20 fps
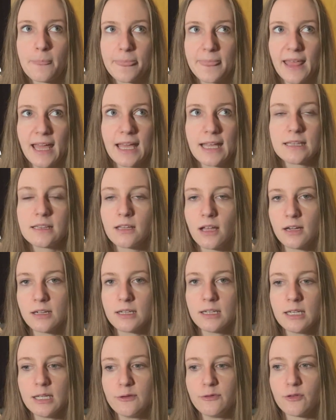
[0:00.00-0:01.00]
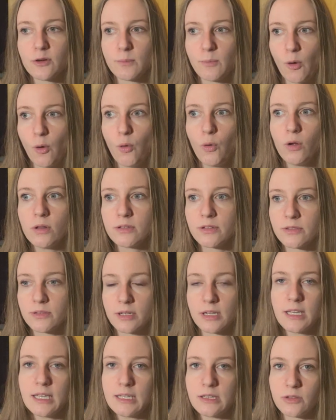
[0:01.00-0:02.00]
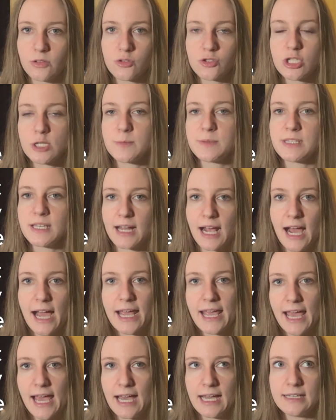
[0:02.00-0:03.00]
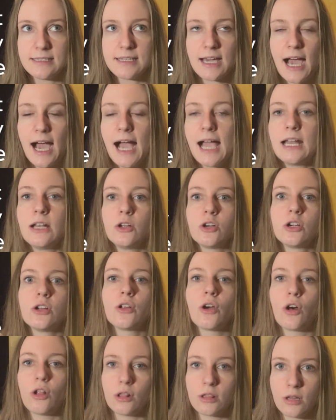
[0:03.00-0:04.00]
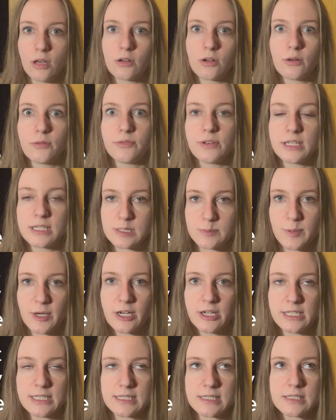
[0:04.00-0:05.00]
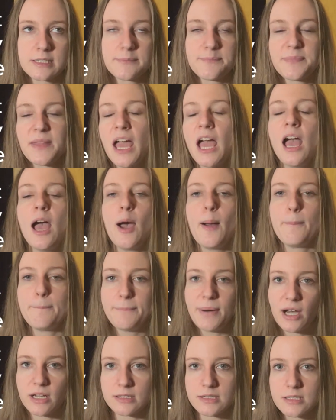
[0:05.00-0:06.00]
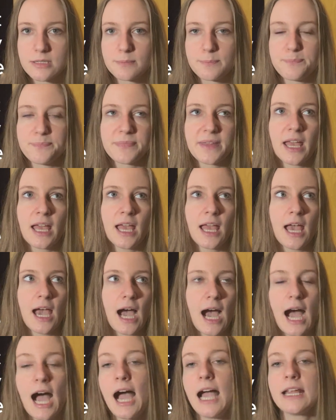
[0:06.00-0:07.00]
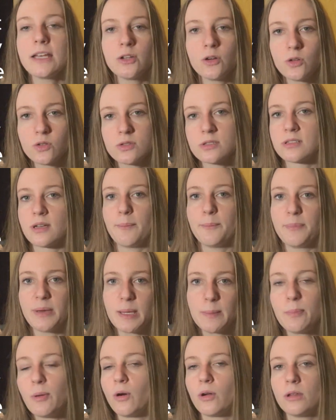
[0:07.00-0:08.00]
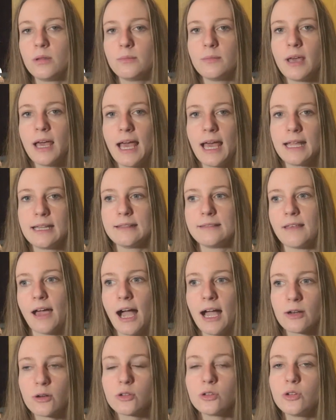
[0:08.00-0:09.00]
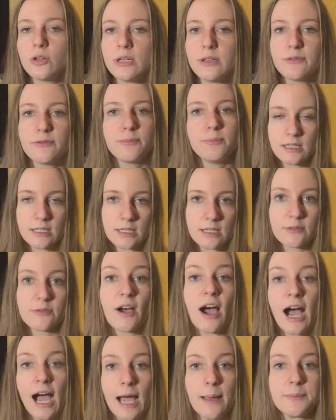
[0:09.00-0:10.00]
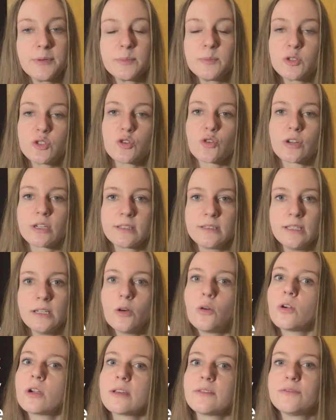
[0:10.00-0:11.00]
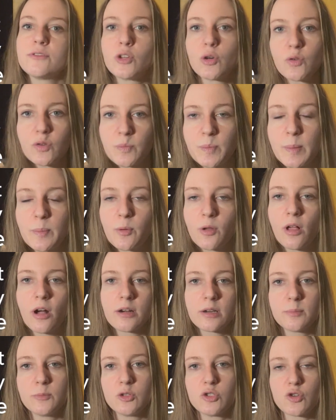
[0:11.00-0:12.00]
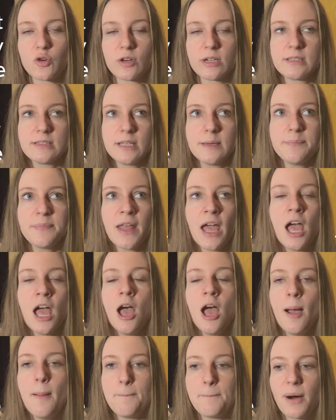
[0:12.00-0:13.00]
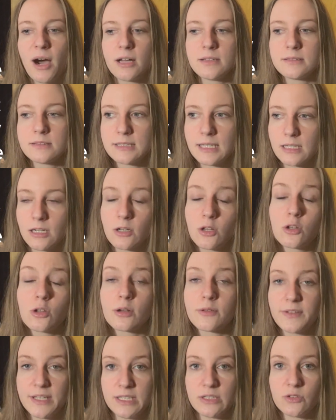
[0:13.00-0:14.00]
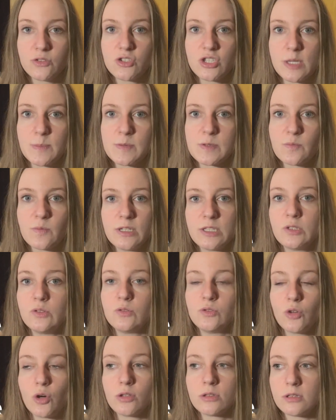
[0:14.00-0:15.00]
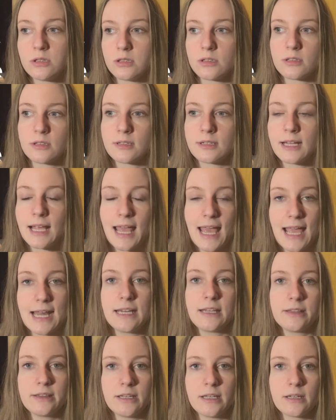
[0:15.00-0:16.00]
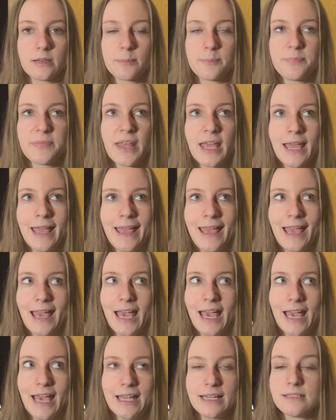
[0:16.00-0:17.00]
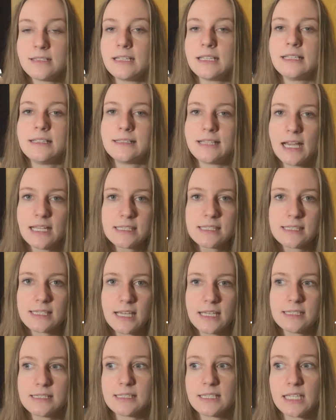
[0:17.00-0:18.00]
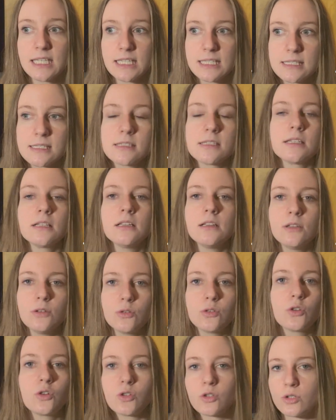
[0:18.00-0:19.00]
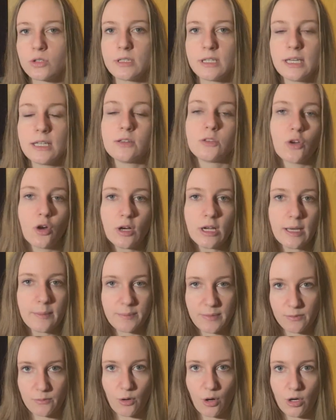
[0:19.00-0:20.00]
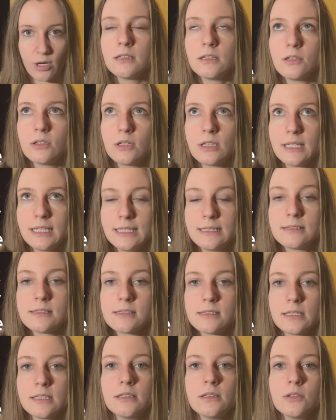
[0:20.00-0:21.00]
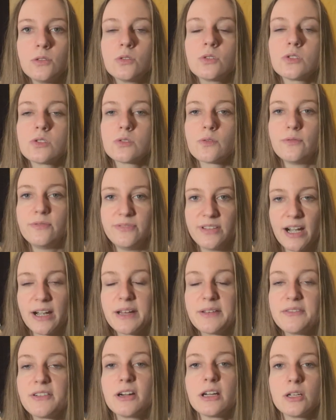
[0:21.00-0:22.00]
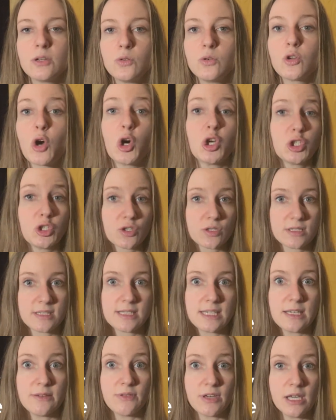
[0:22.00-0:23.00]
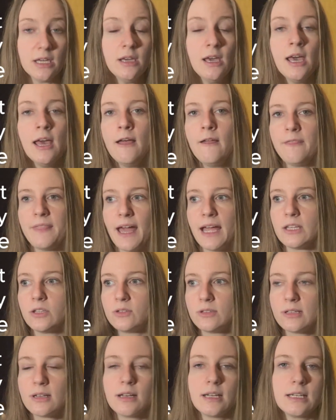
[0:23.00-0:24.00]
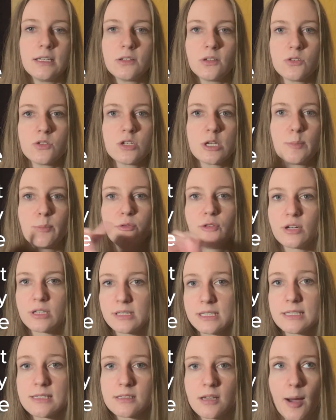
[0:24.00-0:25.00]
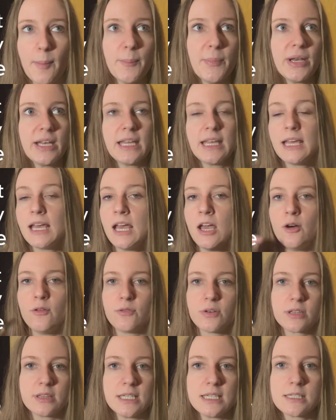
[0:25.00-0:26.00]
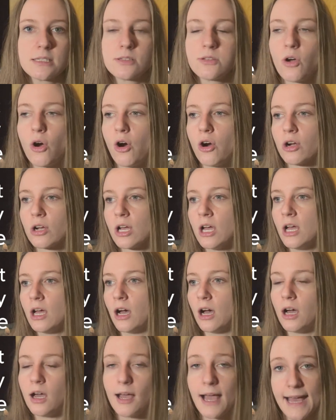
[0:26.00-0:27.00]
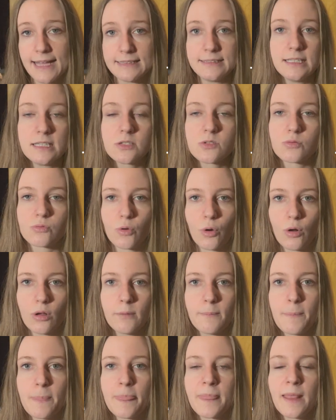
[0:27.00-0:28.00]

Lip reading: And luckily, from all the 3 internships that I had, I learned a lot of experience. But I know some people, and I don't know if I'm the majority or if those people are the majority, but there are a lot of internships where you don't learn anything. And in that sense, don't get me wrong, it still looks very, very good on your CV that you did an internship for this company for this long at this role.